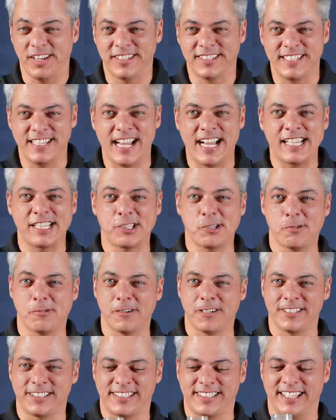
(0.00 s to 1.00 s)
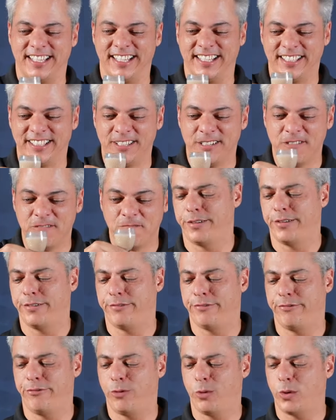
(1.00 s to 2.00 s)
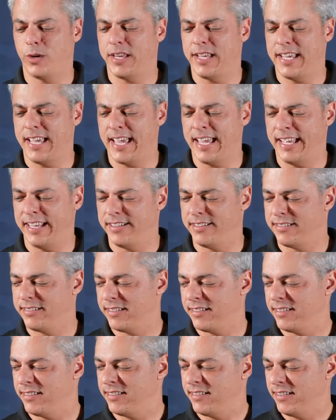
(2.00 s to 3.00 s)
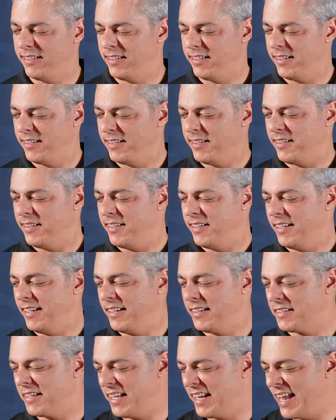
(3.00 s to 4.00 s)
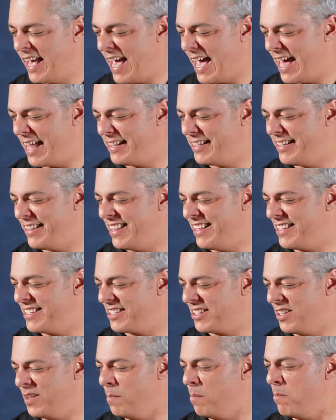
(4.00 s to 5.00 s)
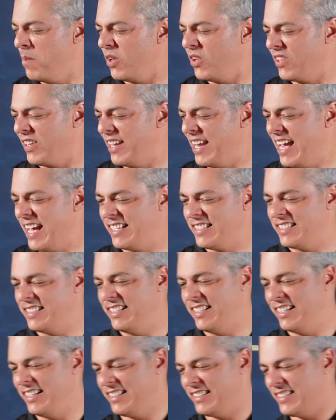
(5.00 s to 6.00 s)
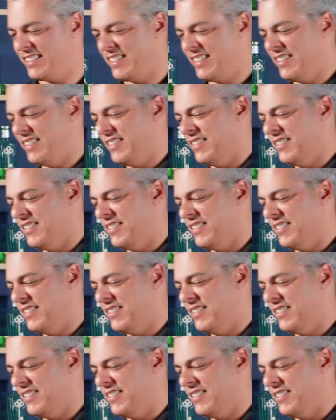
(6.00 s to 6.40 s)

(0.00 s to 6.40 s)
it's not the worst thing. 48. It's gonna add to this milk nastiness.